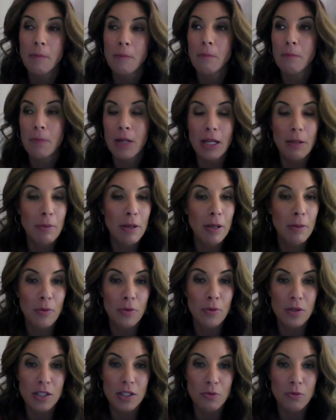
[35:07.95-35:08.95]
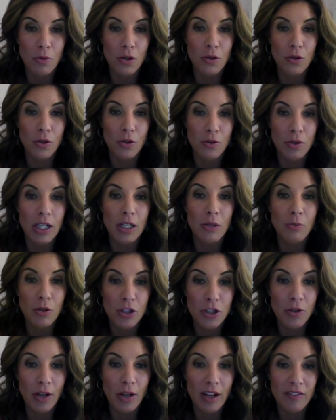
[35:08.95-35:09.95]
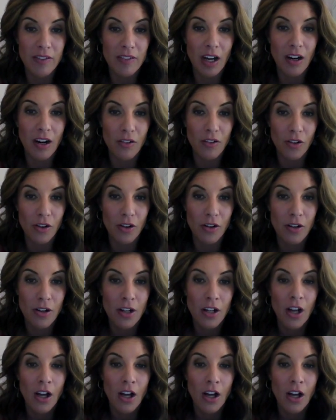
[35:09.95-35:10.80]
many people in this world who need what you have to offer.